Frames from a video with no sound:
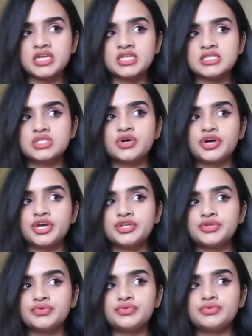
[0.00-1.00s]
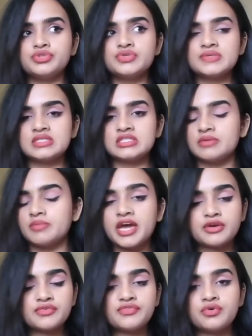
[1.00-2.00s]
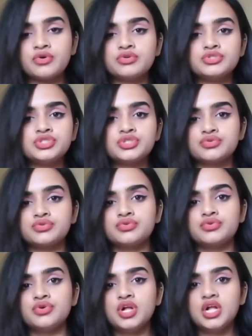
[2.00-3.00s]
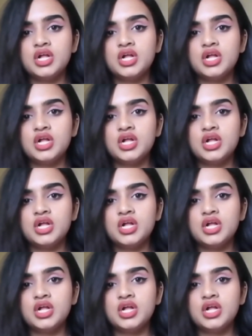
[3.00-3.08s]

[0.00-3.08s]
it is going to use the microphone to,